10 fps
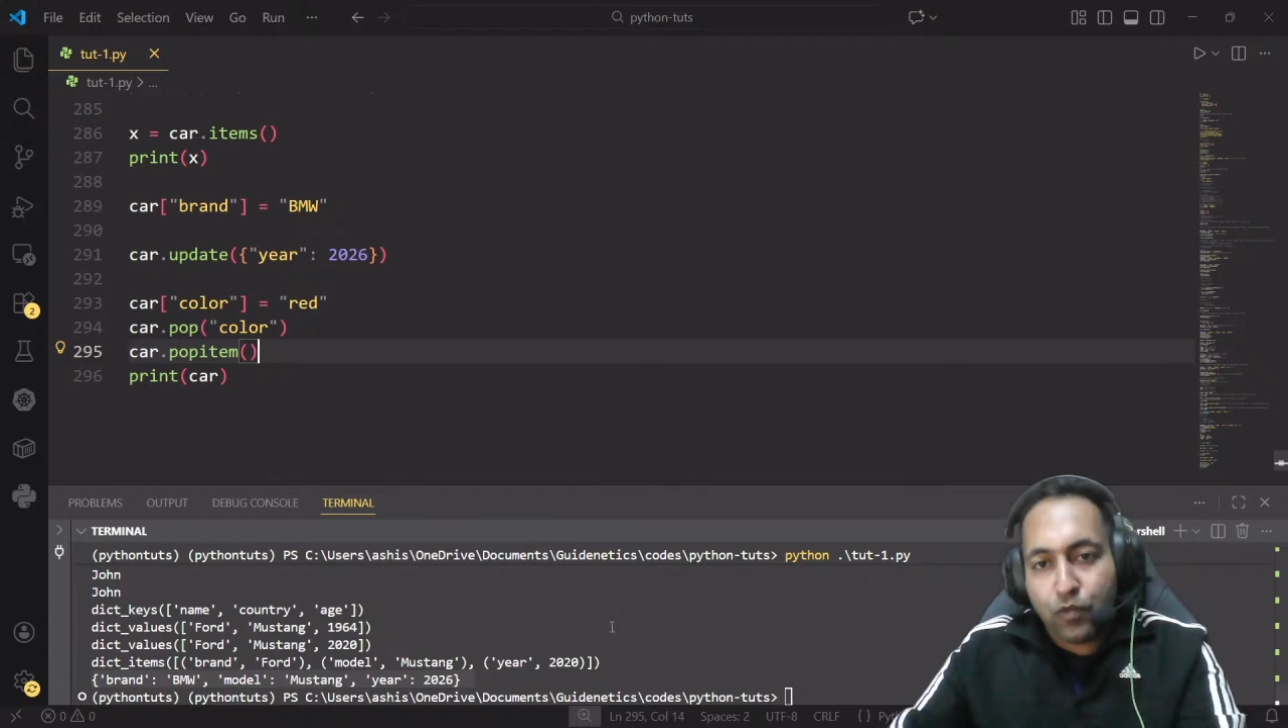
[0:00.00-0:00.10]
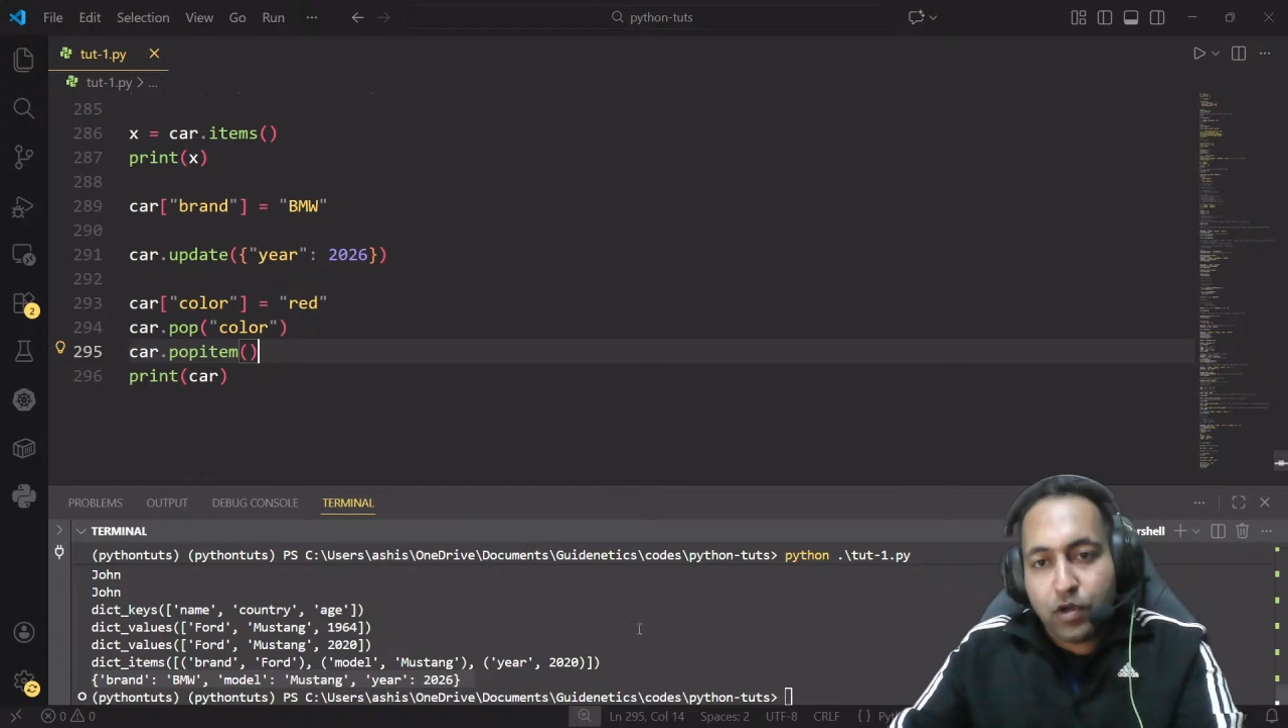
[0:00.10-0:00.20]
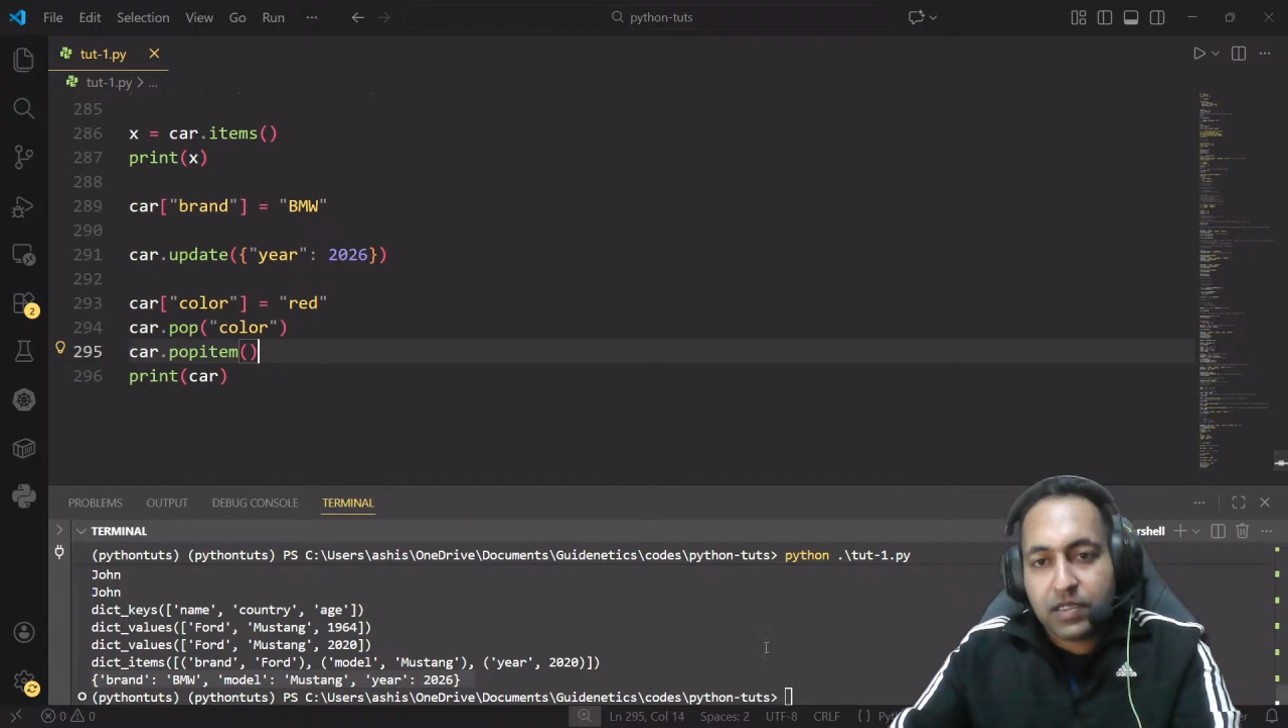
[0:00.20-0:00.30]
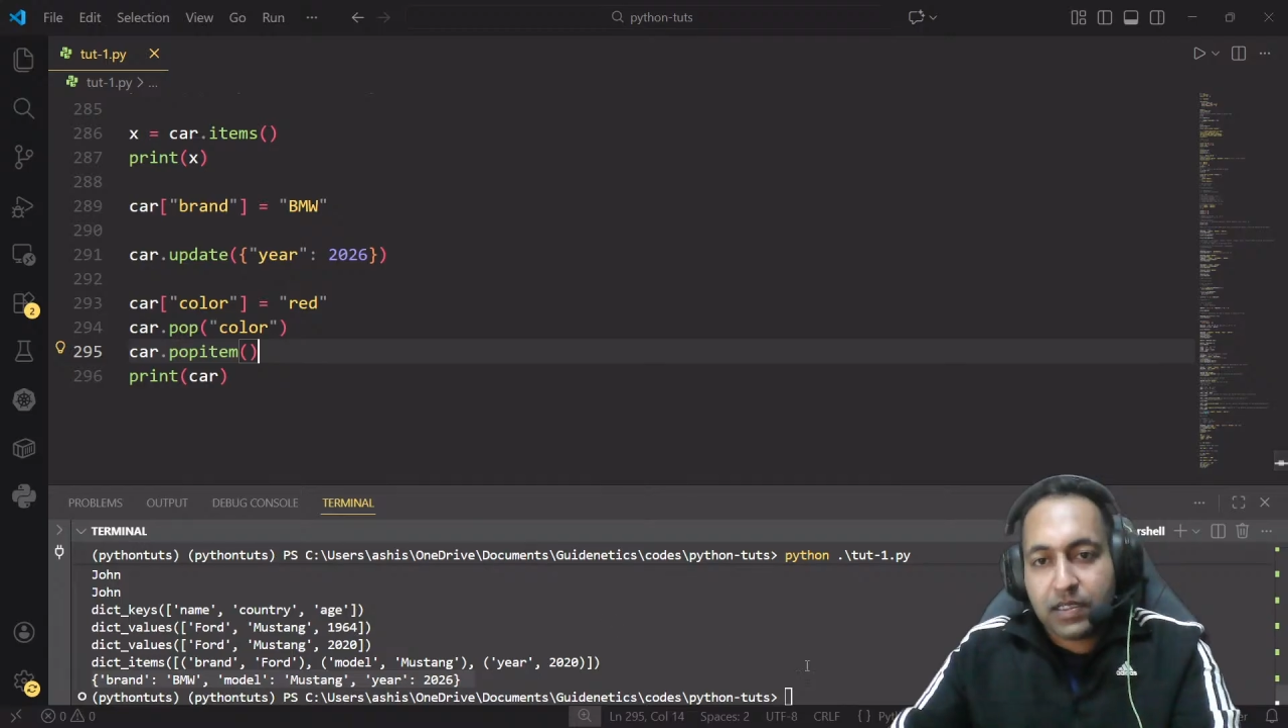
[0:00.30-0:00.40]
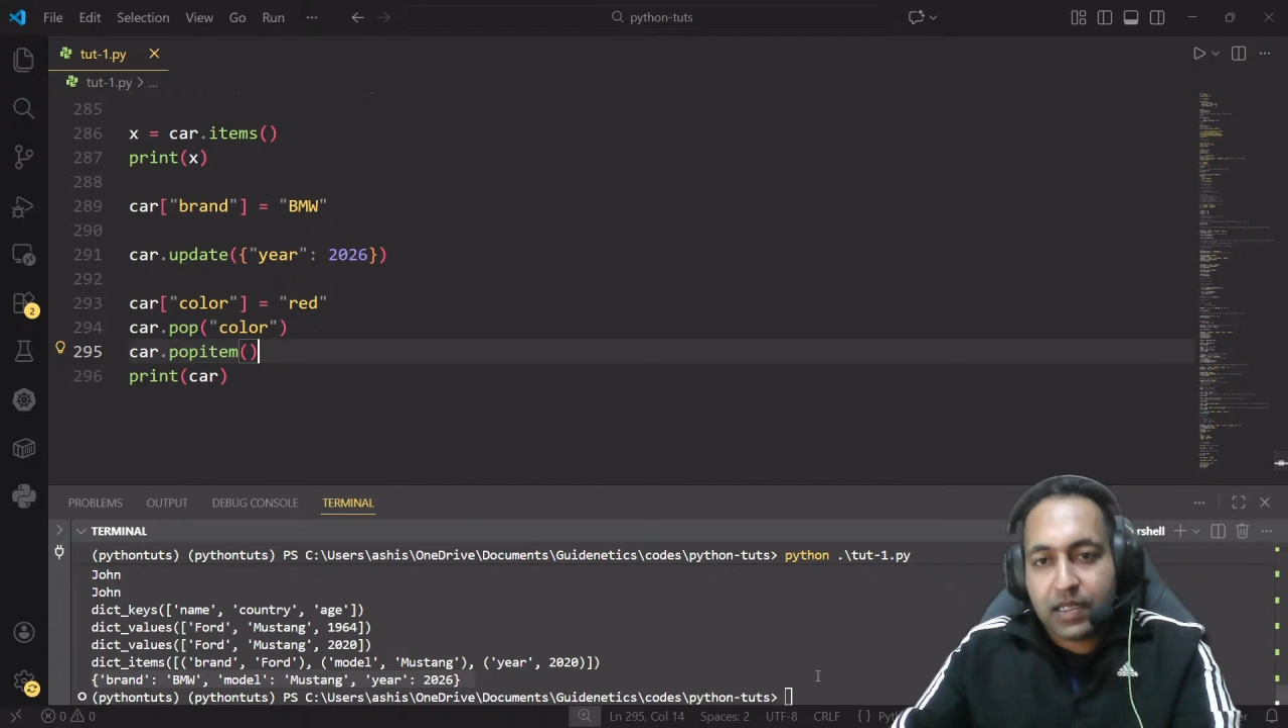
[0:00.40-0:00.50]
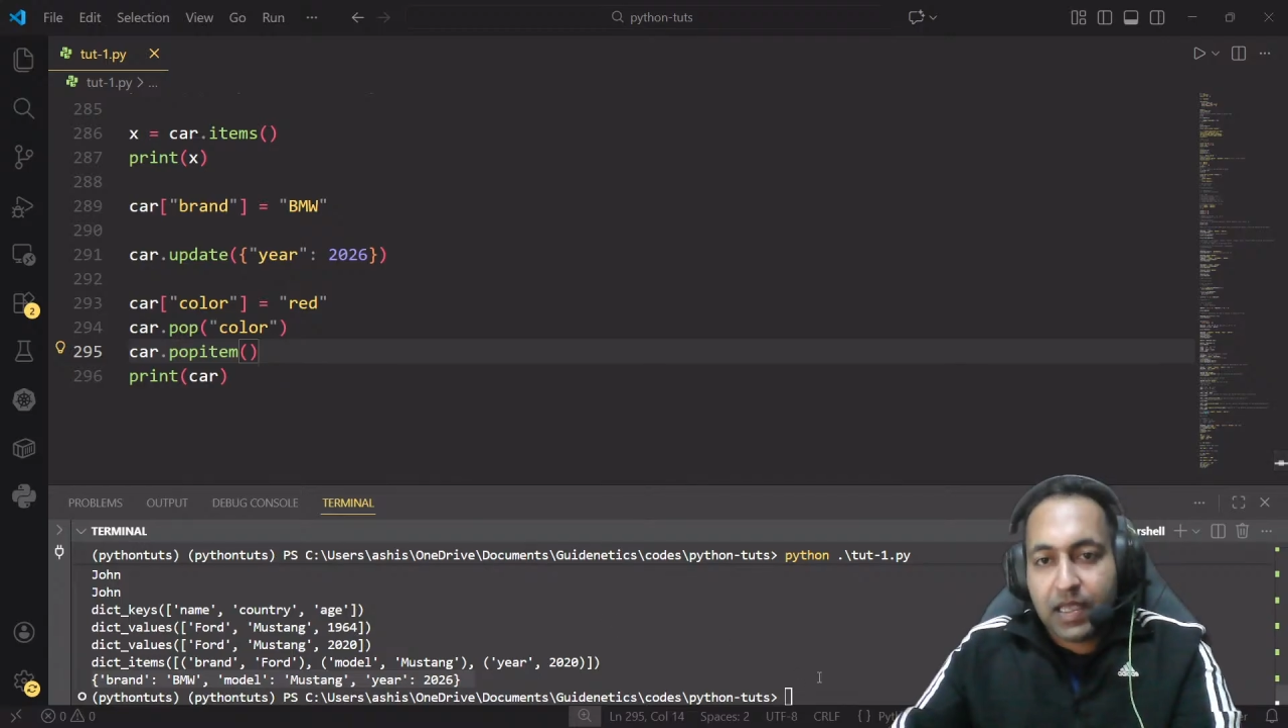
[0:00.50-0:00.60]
what